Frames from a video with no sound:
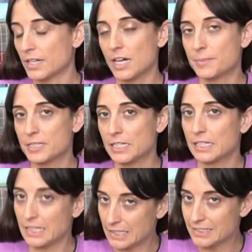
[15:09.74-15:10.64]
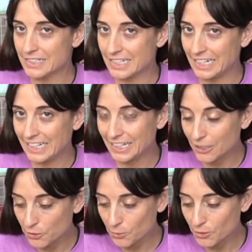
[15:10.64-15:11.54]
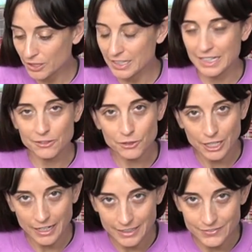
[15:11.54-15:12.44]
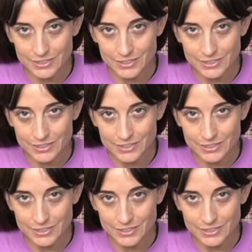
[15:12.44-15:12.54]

opted against getting another one and they're kind of